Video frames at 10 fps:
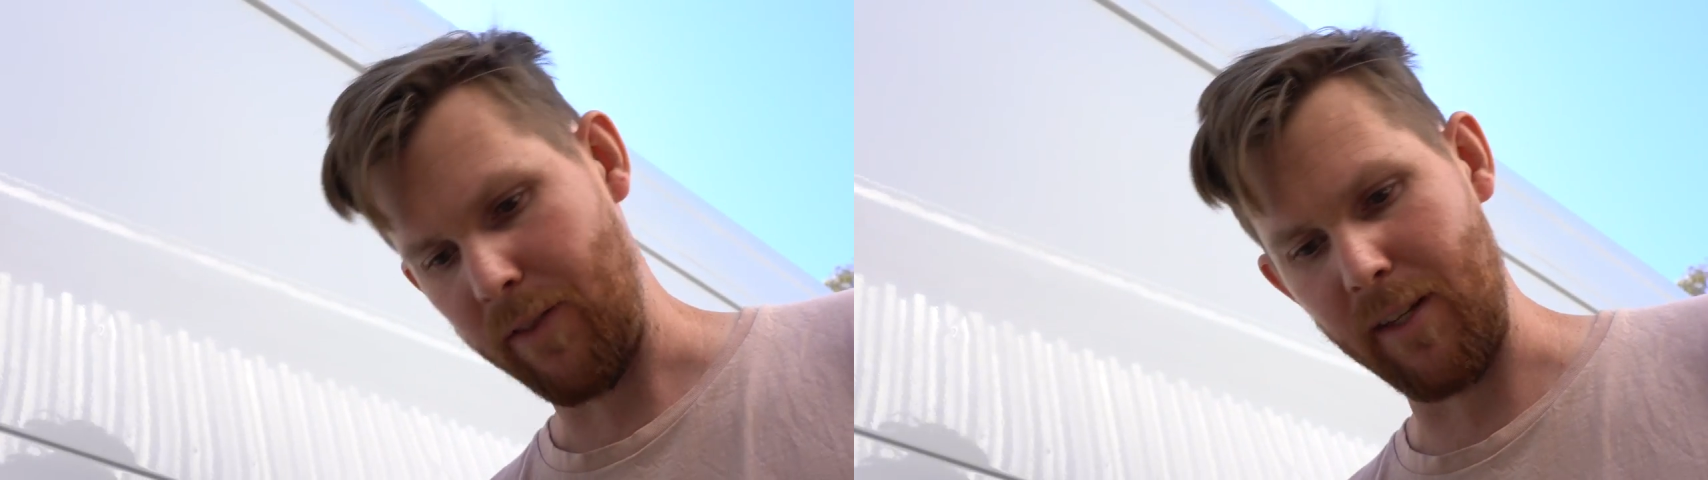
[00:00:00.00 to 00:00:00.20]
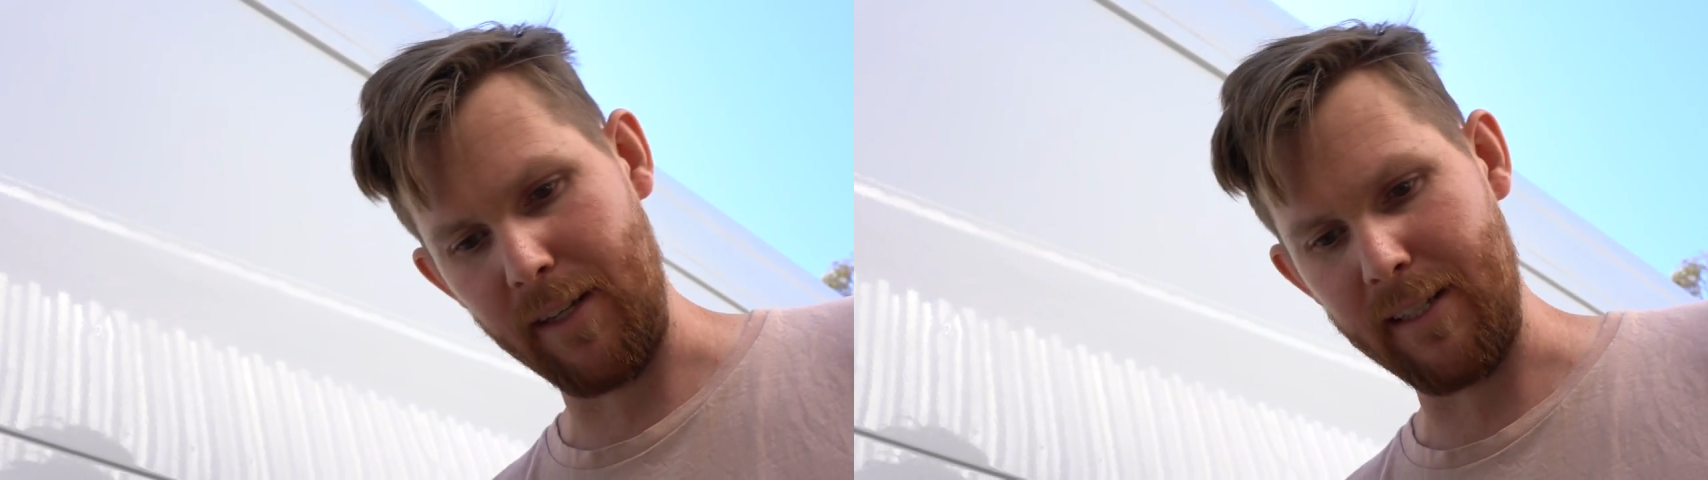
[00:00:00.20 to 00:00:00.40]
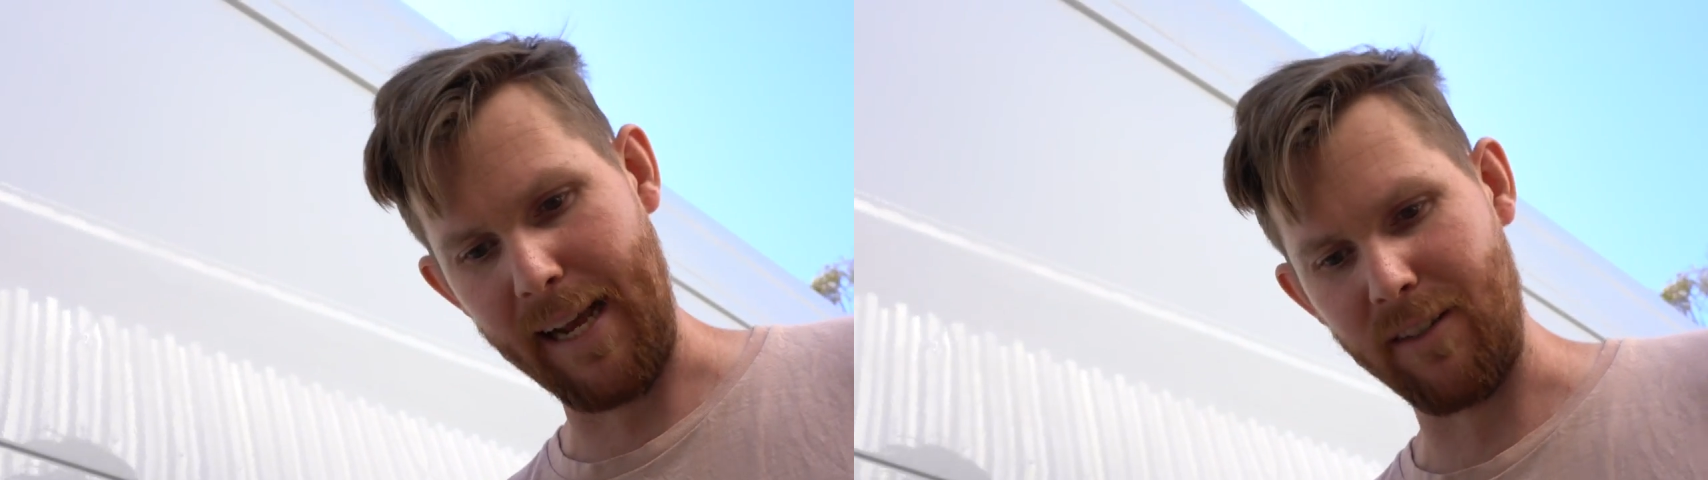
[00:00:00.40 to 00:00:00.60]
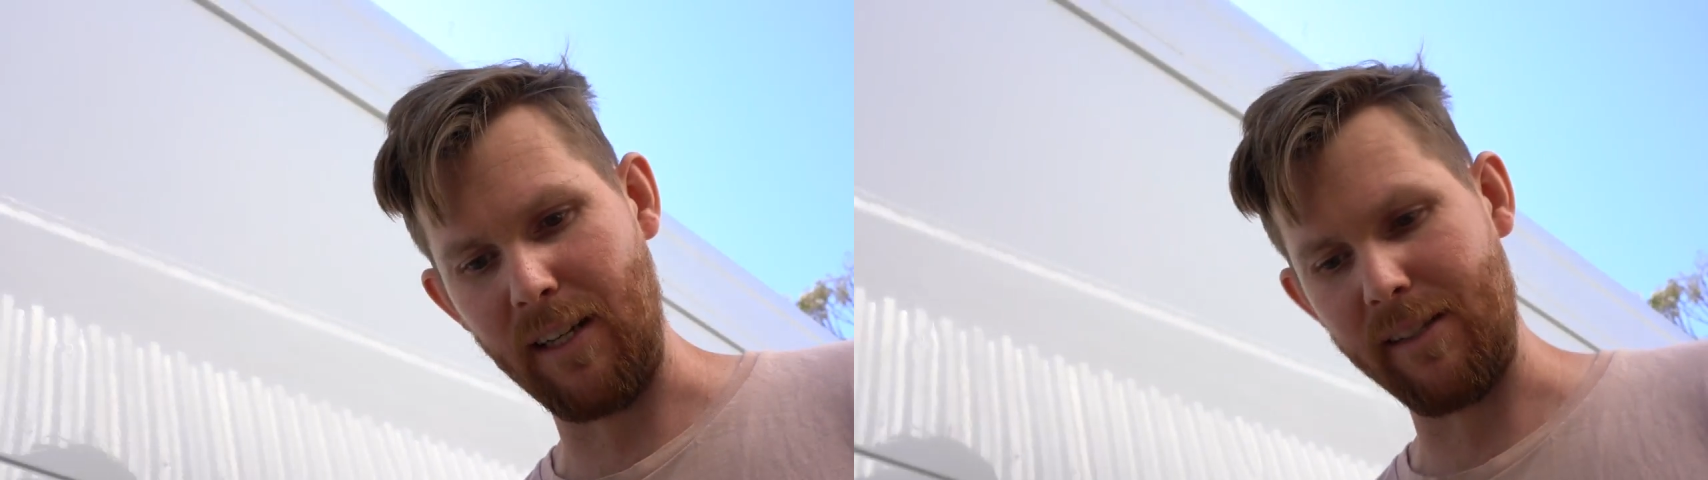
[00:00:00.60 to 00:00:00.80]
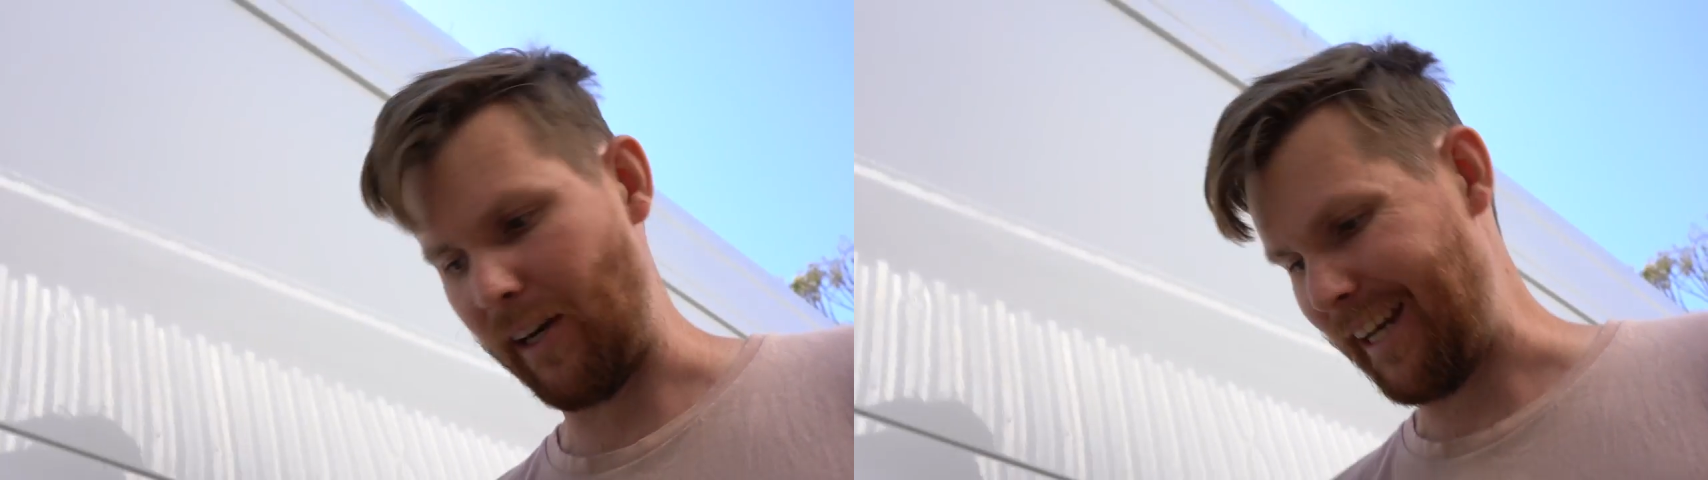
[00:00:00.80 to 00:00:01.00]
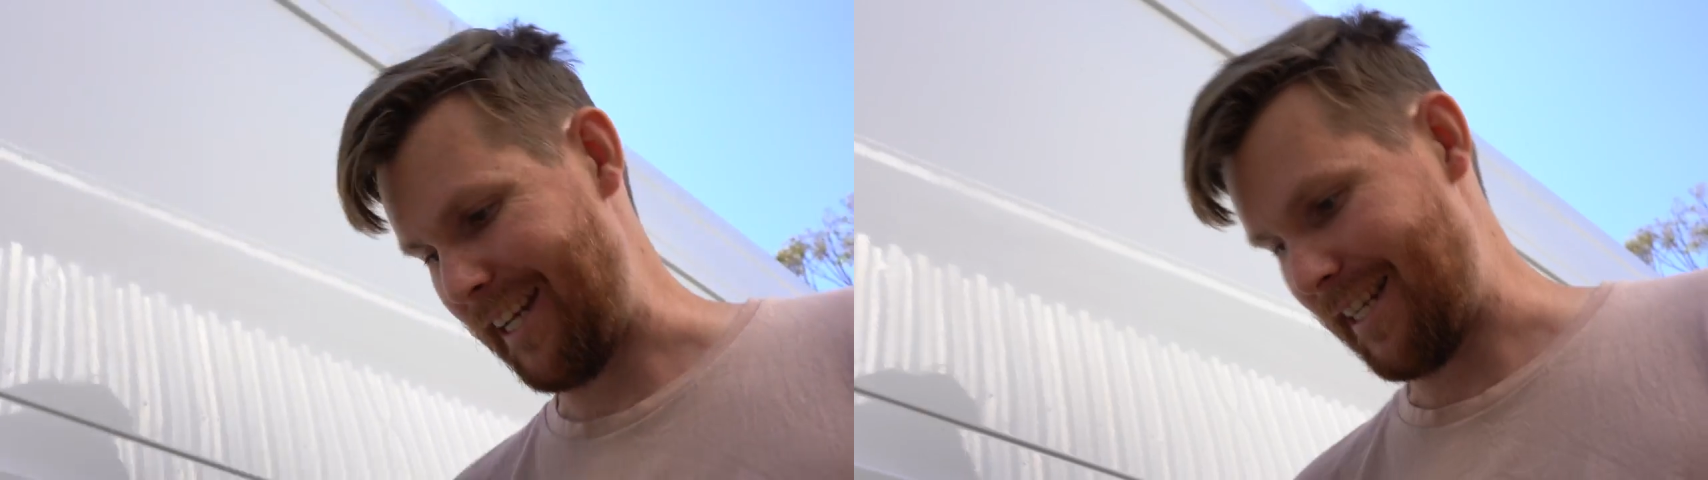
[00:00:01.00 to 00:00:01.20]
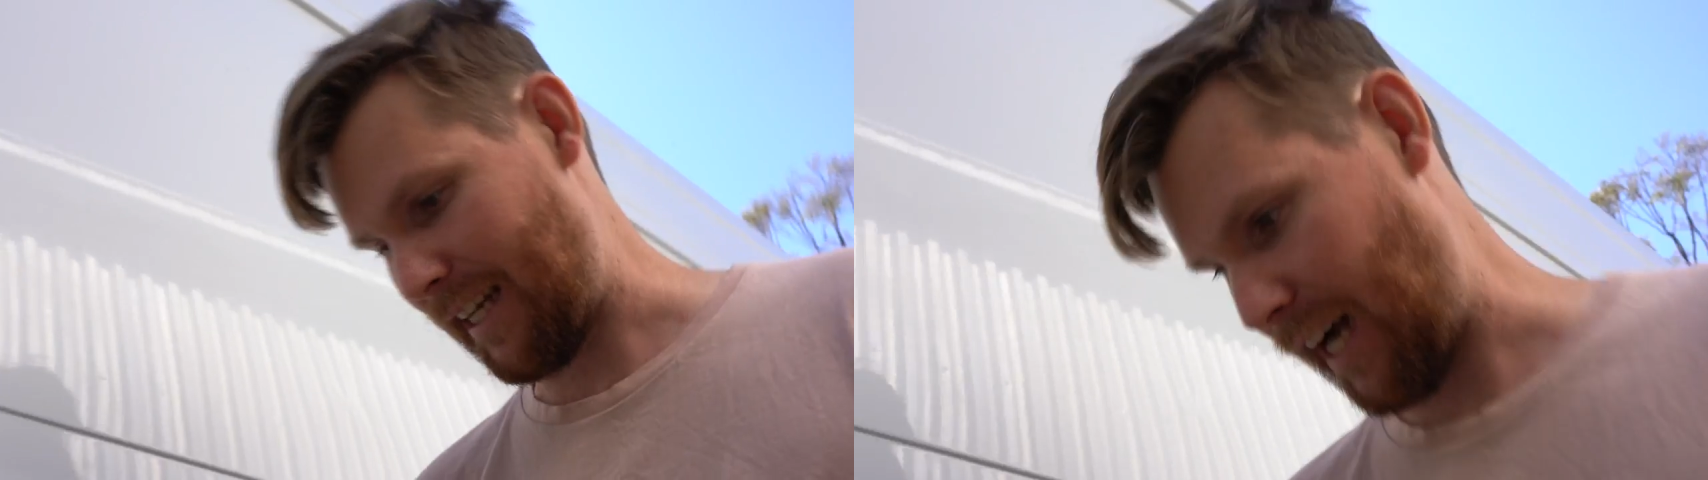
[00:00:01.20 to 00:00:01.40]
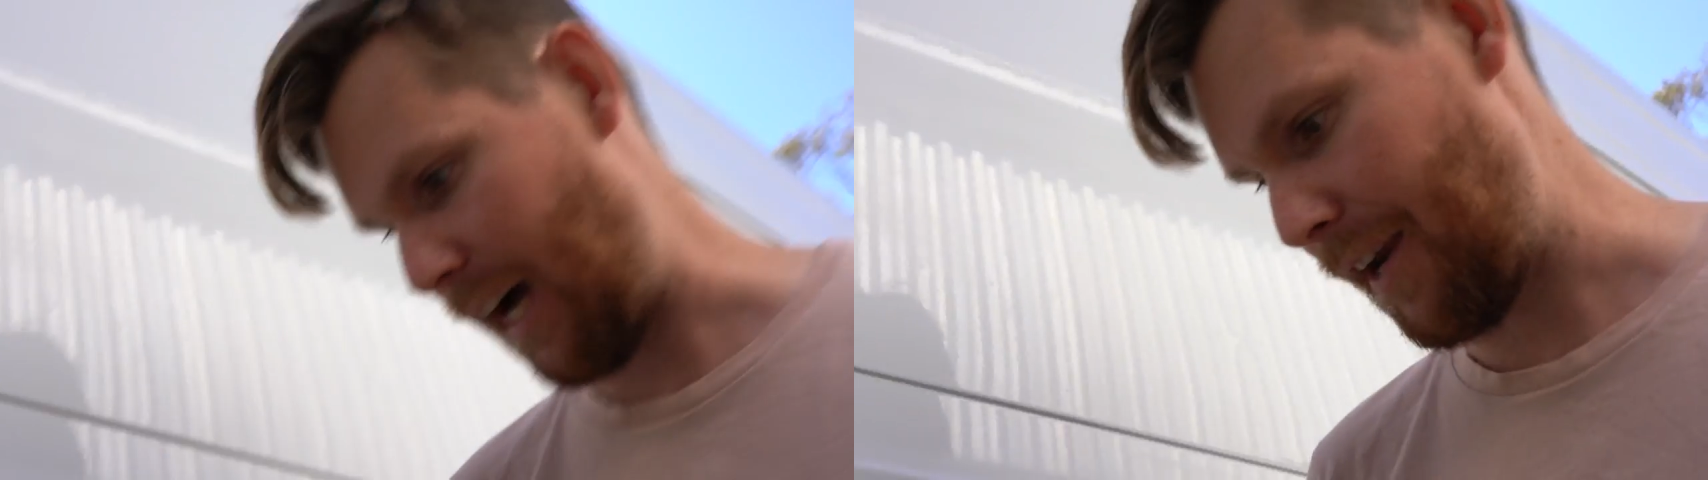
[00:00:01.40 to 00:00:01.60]
the exact size that I need to
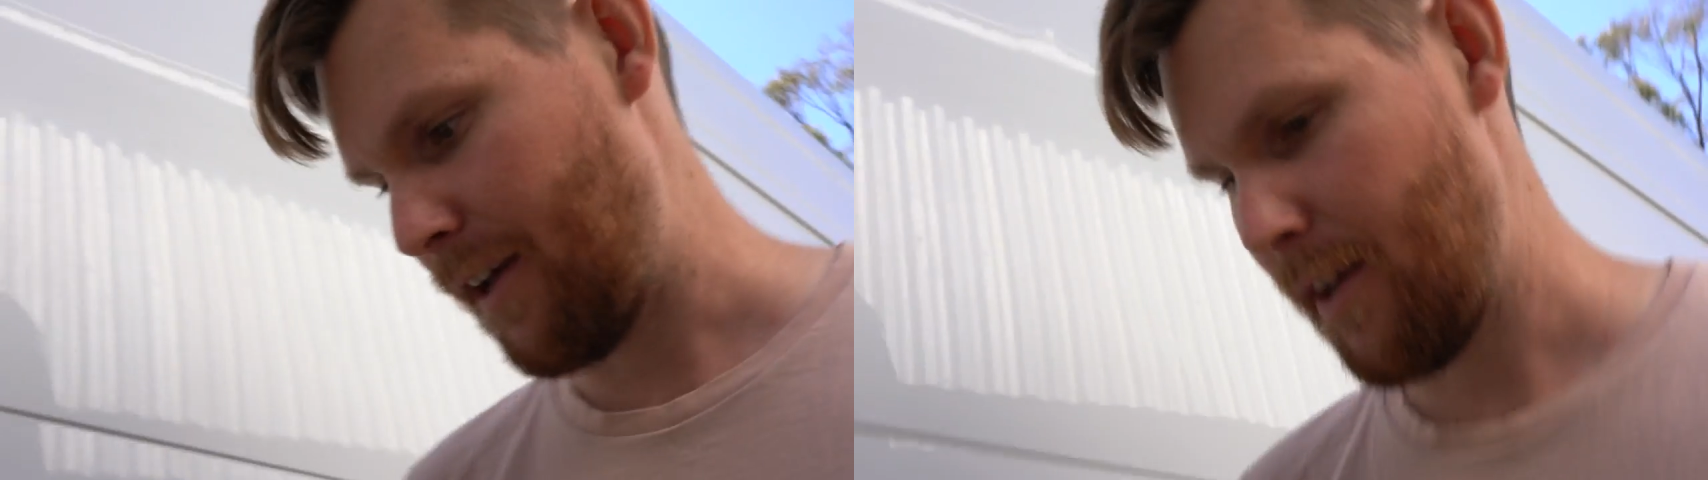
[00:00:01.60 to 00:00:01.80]
cut.